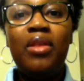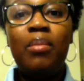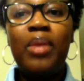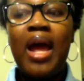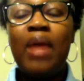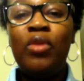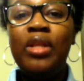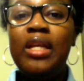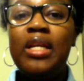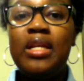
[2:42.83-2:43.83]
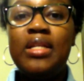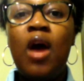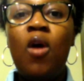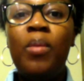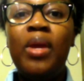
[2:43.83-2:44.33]
But I really needed
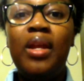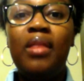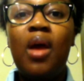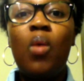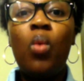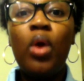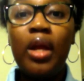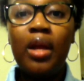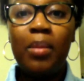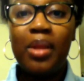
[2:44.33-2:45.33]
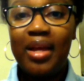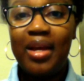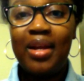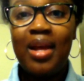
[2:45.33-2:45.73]
help getting that working plan